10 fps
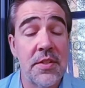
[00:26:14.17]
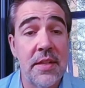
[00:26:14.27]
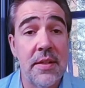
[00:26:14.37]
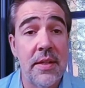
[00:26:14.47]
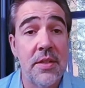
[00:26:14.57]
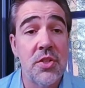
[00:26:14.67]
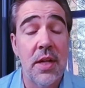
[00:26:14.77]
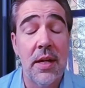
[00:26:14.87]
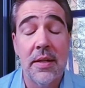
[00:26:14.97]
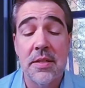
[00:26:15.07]
And and
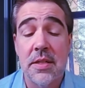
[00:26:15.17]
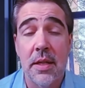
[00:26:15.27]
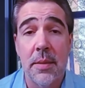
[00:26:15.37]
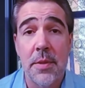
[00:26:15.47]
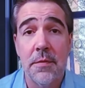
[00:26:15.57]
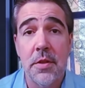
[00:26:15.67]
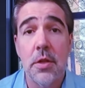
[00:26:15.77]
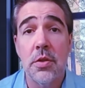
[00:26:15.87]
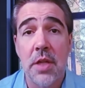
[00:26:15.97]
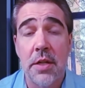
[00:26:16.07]
John is a you know if you
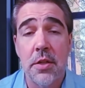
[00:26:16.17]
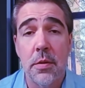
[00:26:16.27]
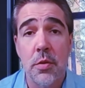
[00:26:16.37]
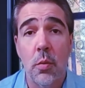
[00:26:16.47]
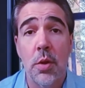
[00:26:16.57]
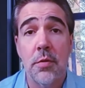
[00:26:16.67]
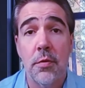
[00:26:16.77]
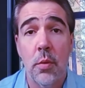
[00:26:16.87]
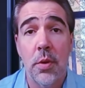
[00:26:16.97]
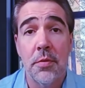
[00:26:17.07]
know John, you know he's a
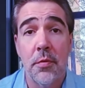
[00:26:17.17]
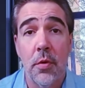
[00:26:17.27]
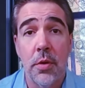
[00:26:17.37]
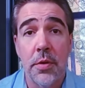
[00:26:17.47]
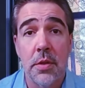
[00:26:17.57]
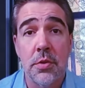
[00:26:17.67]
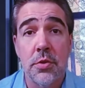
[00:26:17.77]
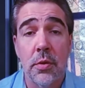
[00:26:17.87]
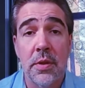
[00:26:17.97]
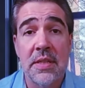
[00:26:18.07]
wonderful, wonderful you know
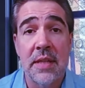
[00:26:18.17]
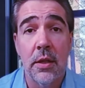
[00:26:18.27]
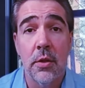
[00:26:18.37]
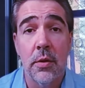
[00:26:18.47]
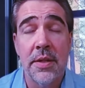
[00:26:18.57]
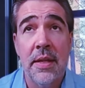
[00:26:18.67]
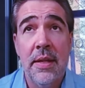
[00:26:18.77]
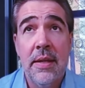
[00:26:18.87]
storyteller, and